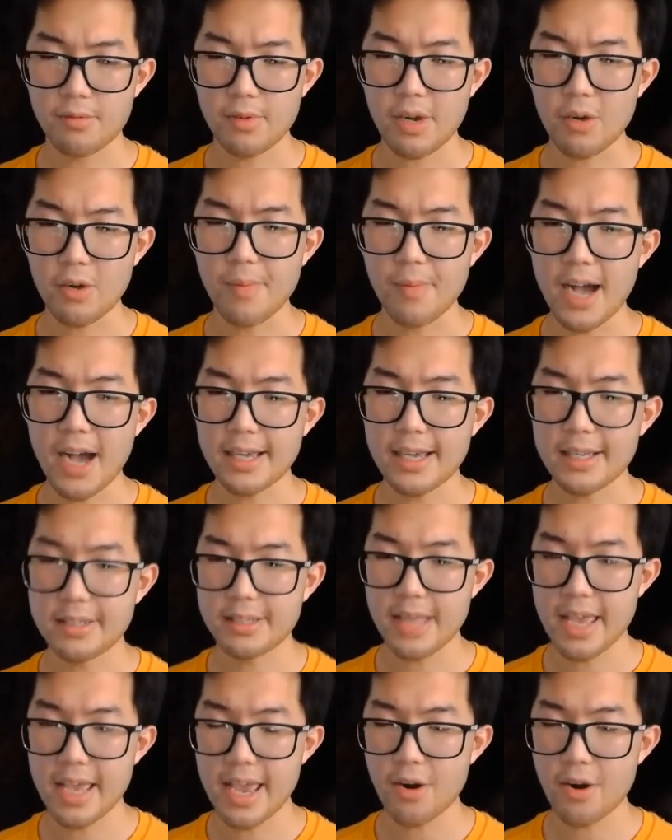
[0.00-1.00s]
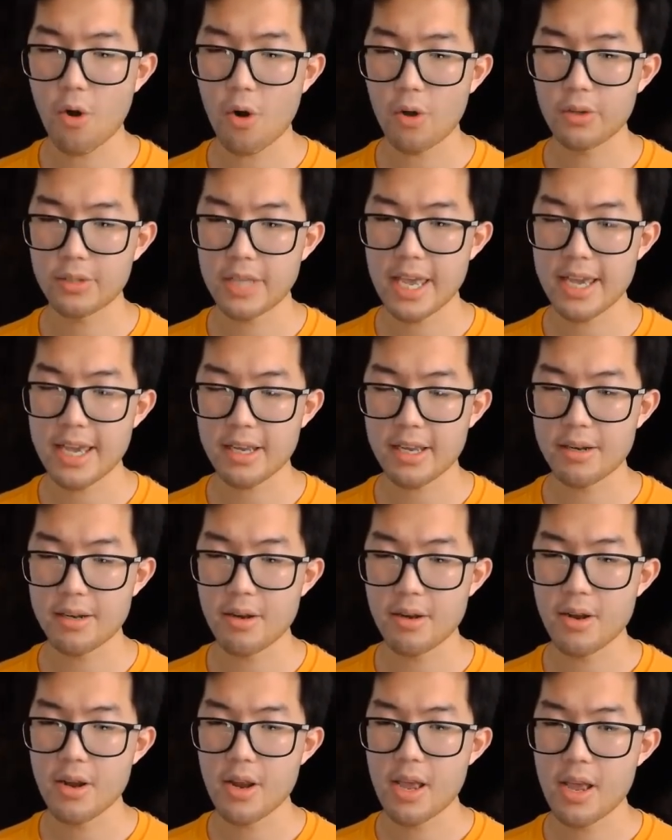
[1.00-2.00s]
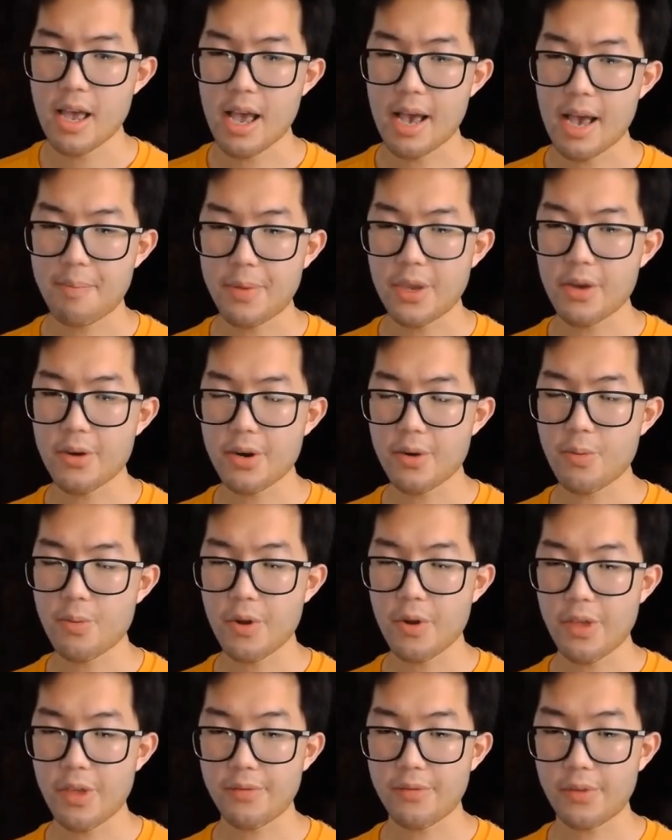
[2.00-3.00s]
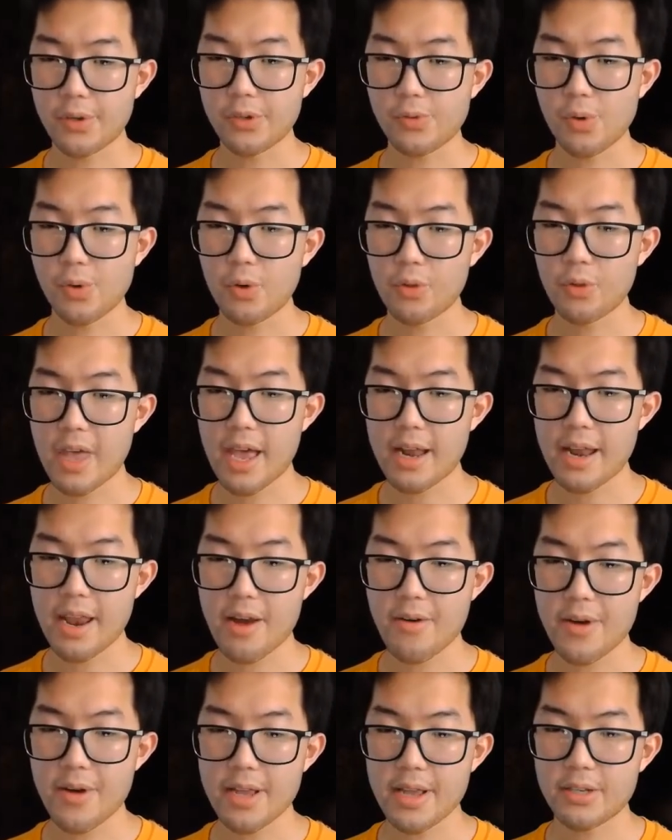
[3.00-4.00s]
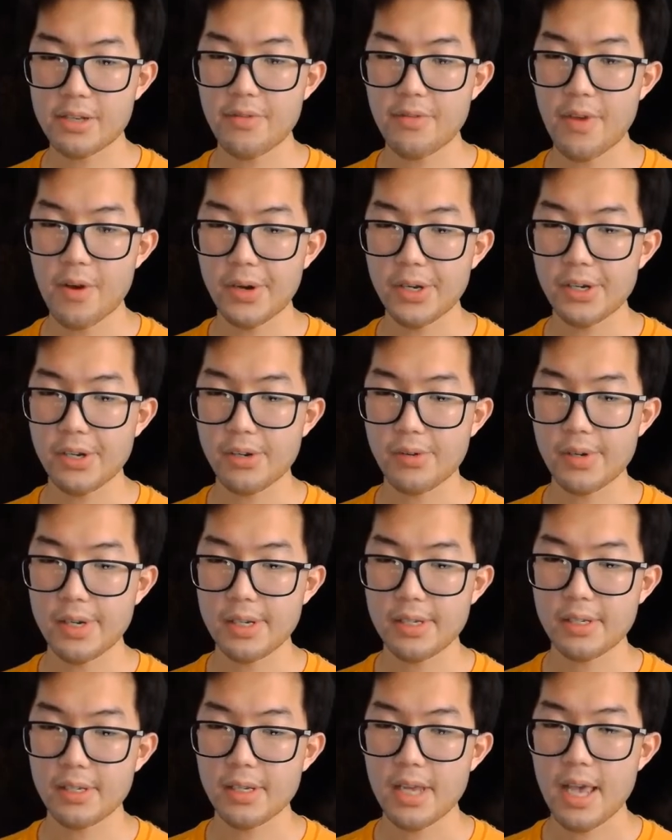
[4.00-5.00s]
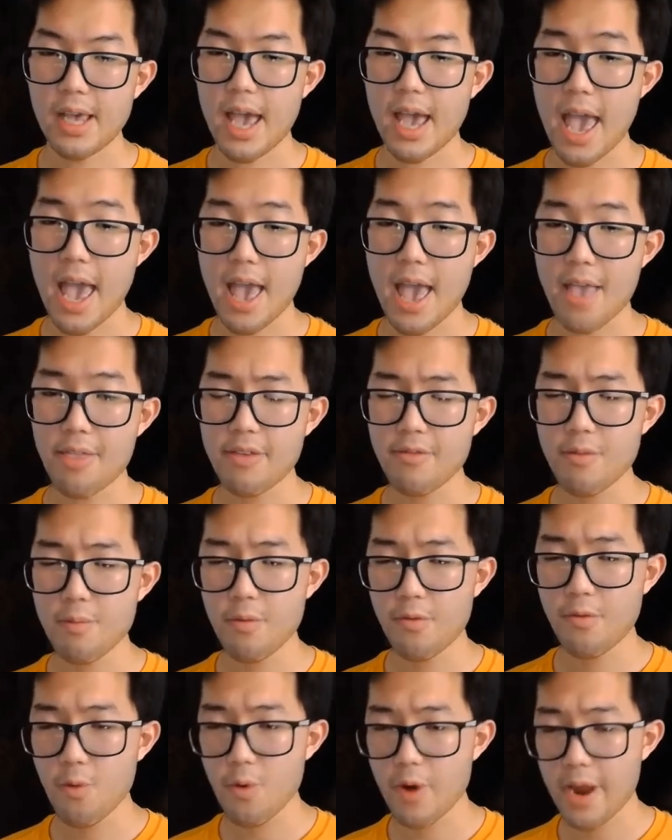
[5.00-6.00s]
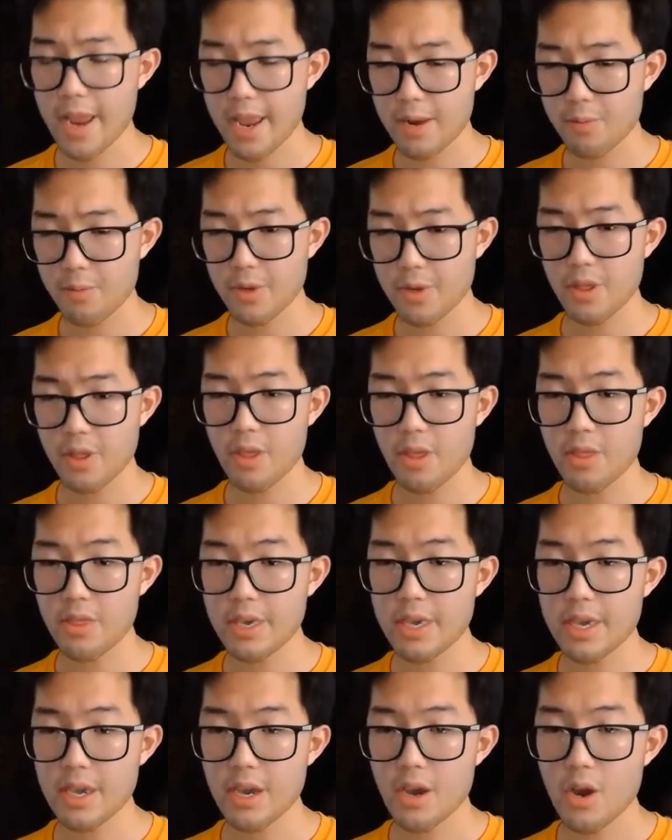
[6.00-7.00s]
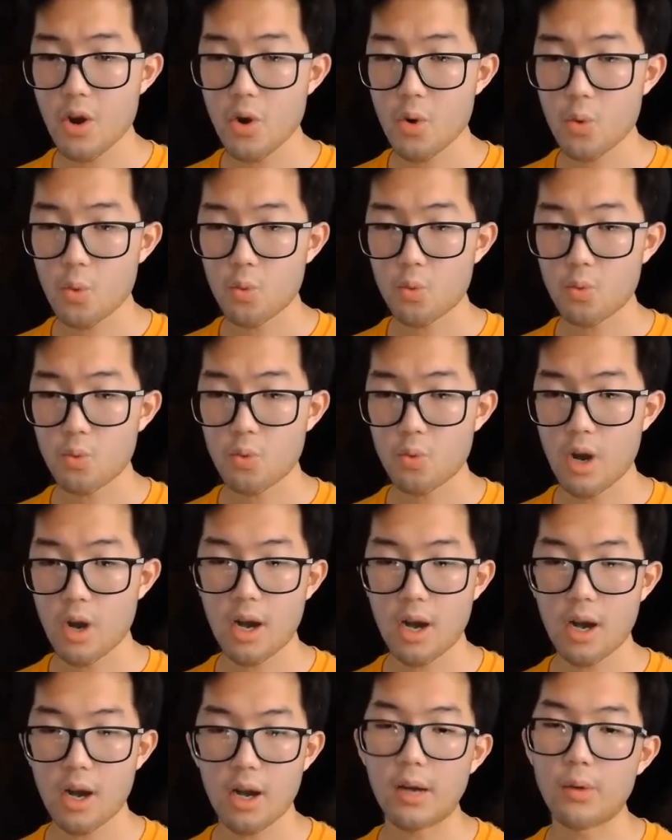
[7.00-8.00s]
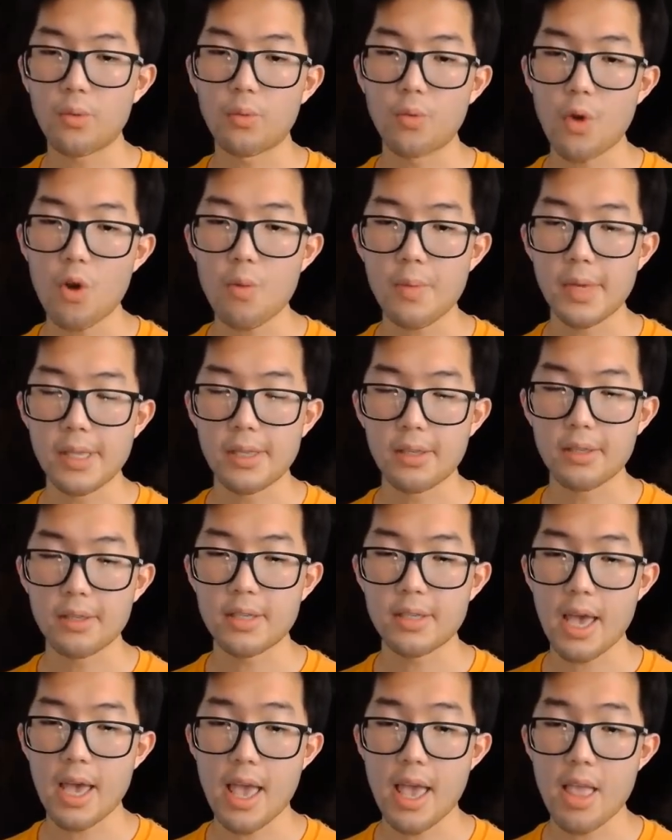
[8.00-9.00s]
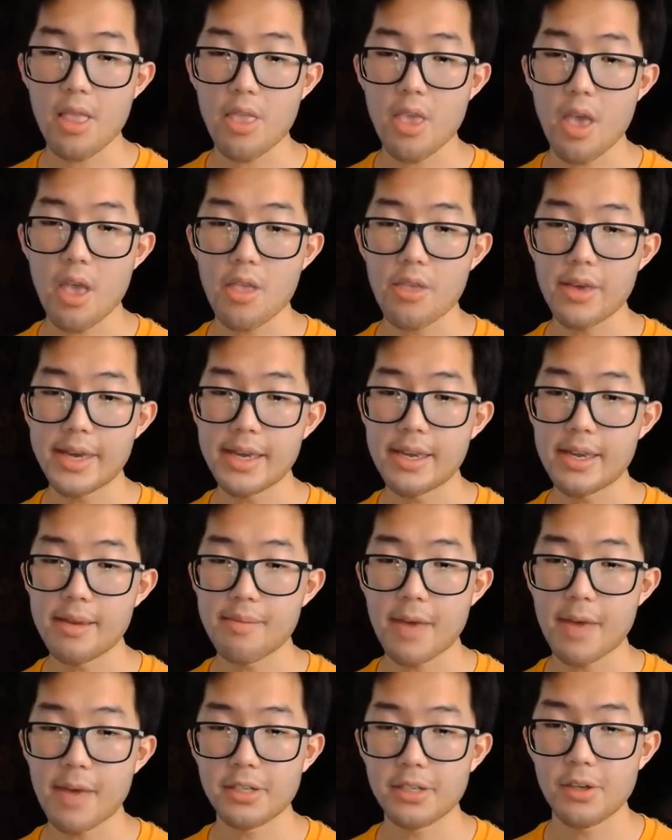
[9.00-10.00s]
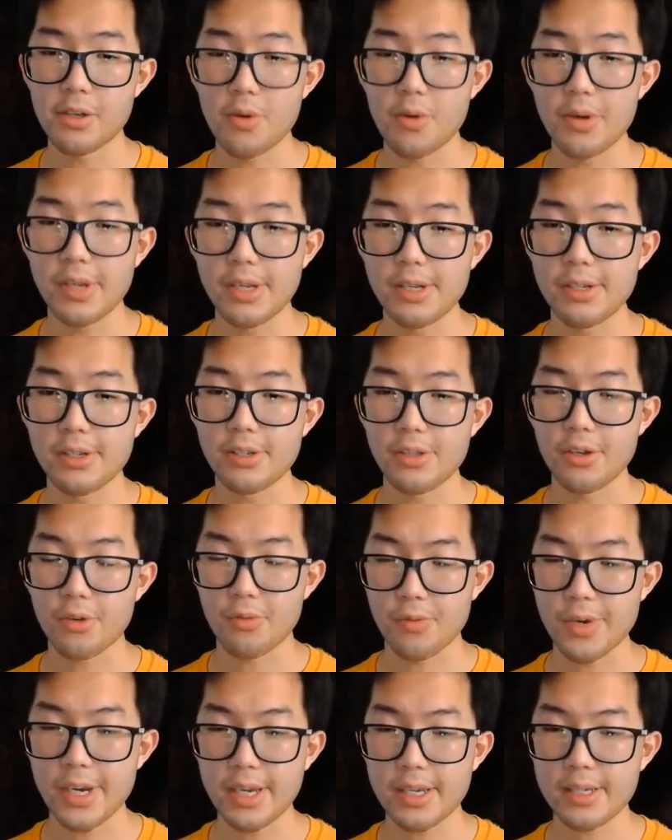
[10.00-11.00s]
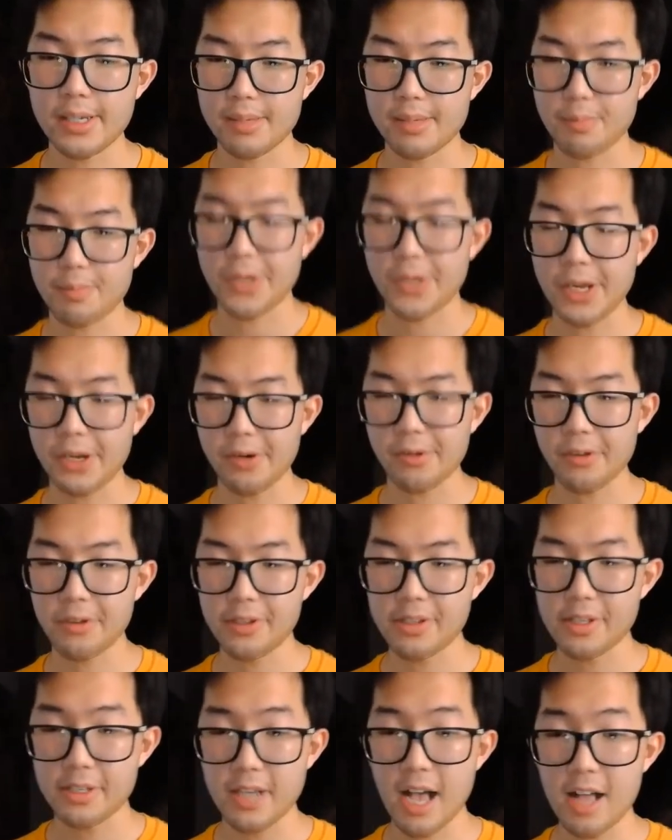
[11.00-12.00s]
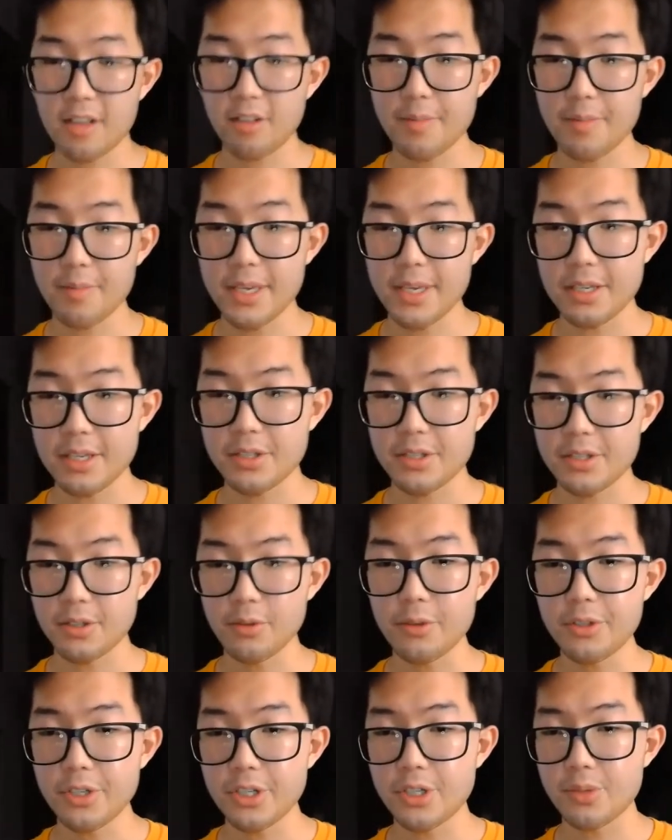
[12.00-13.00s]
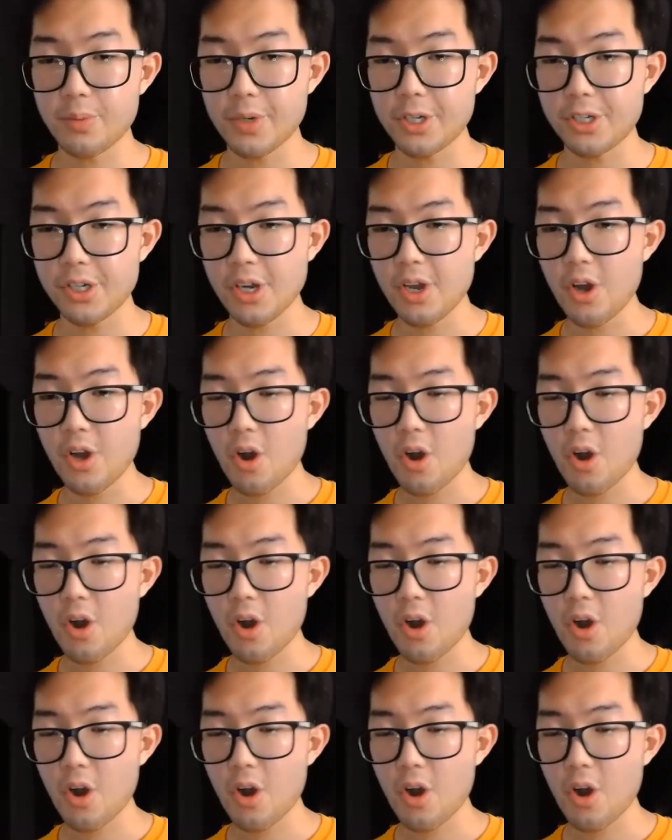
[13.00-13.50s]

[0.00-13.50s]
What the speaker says: Umayyads, they had all taken a period where they've controlled that area to varying degrees. And even beforehand, with the Romans and the Macedonians, the Greeks, particularly the Ptolemies and Seleucids, which